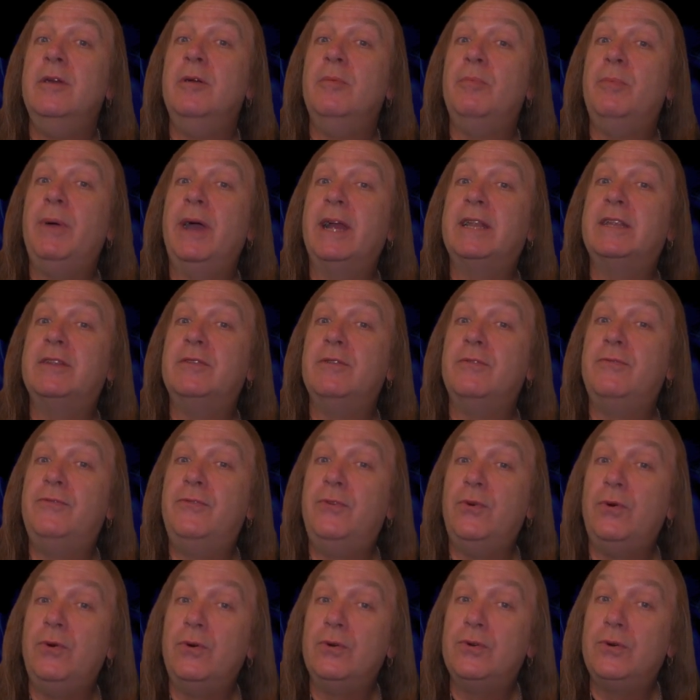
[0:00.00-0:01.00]
back to the
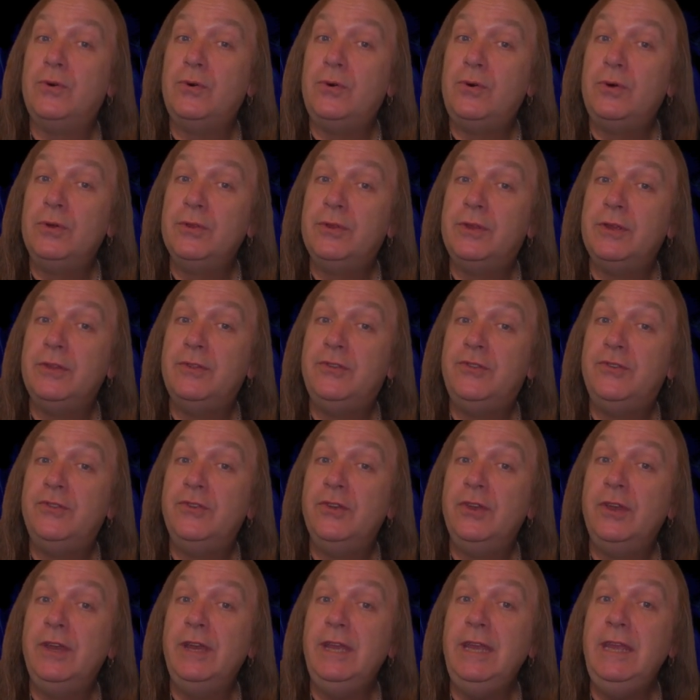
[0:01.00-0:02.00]
4 chord, the
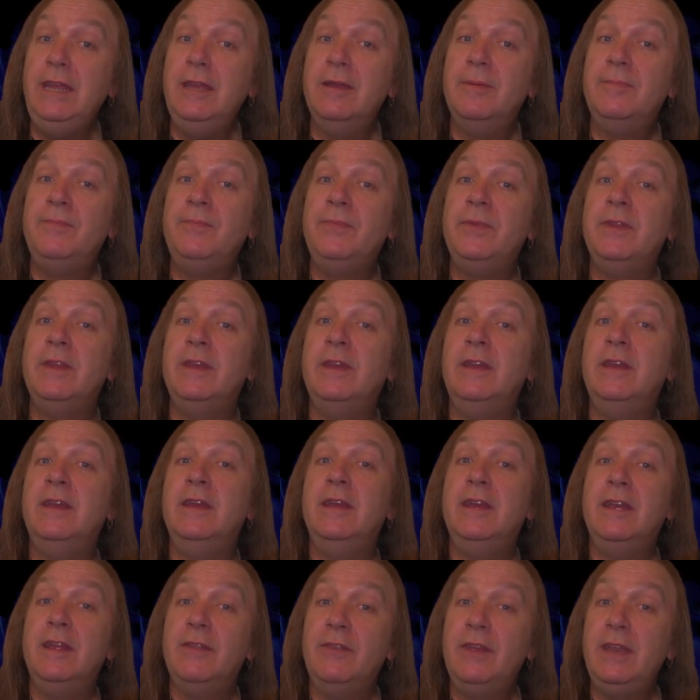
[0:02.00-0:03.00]
G.
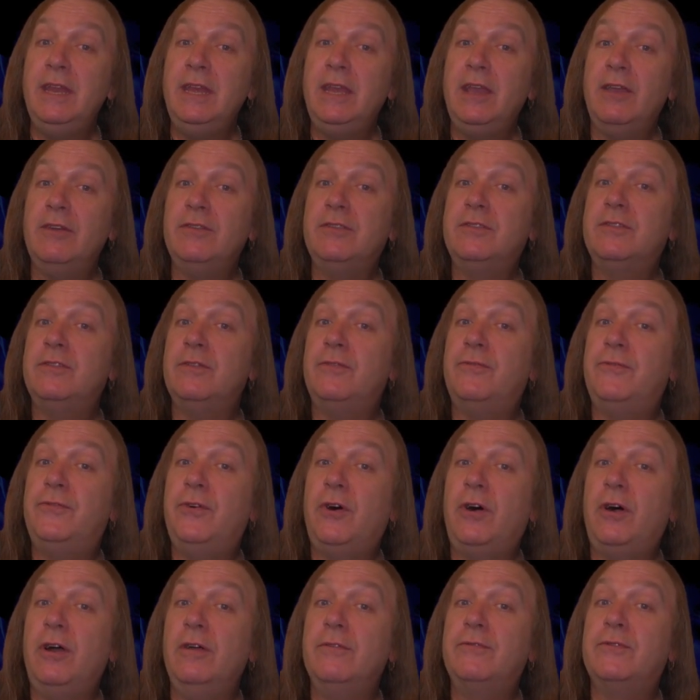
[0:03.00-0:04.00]
Then he goes to the
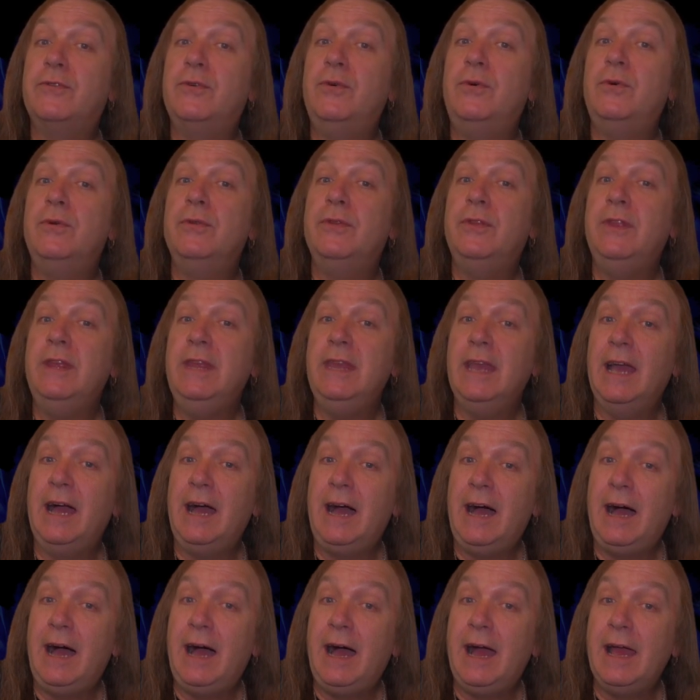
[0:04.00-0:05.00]
5 chord, the
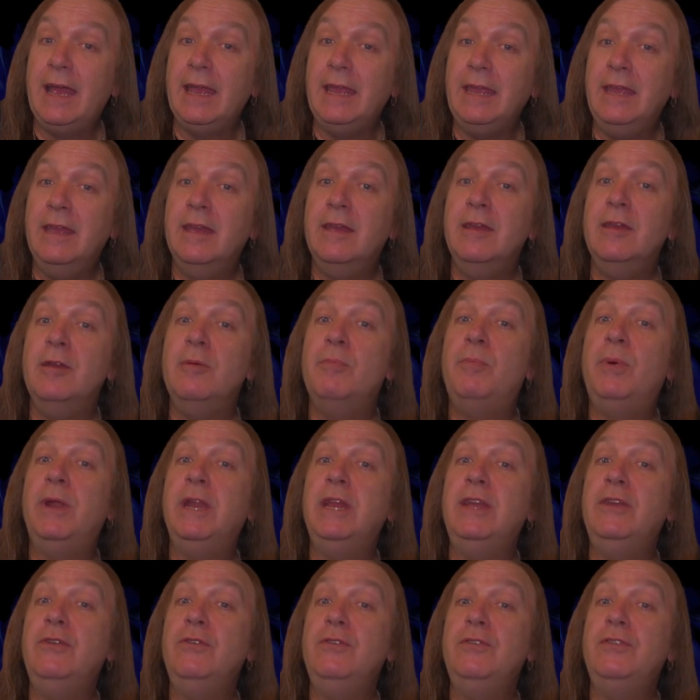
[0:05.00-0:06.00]
A, but
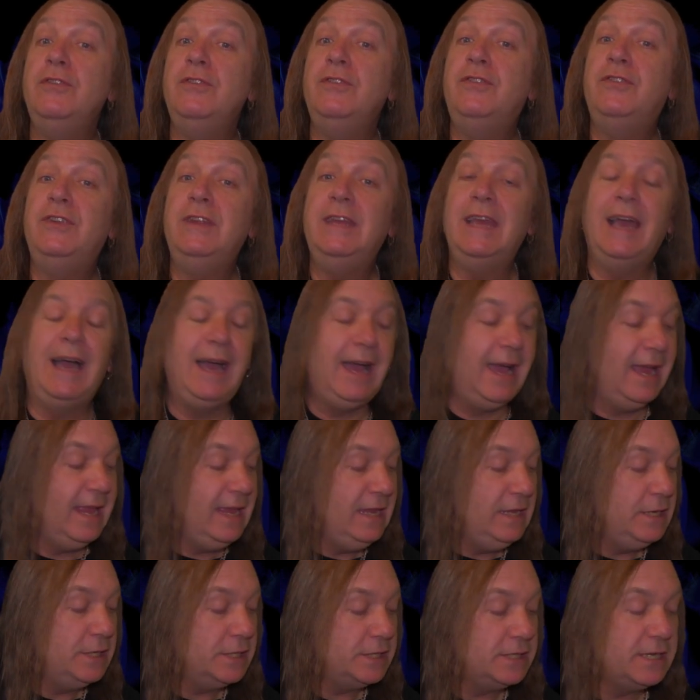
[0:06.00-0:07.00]
he uses the
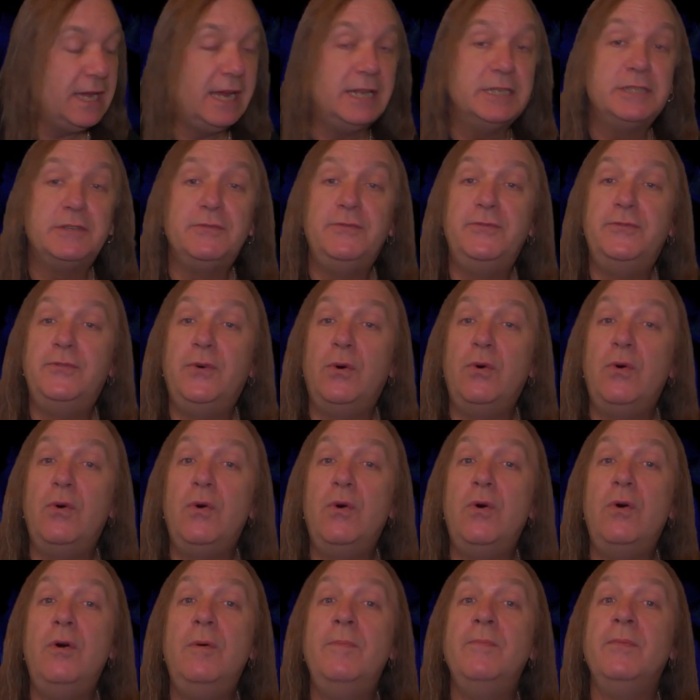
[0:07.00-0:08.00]
A
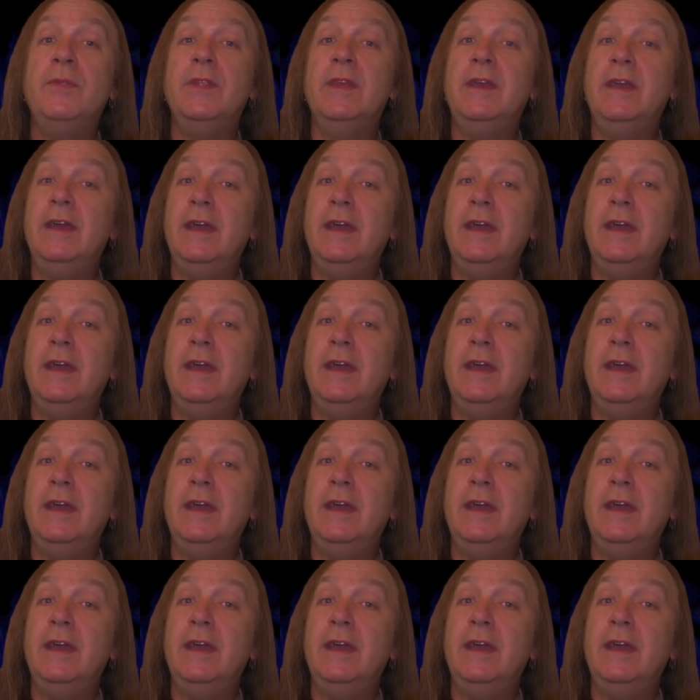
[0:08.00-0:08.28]
sus4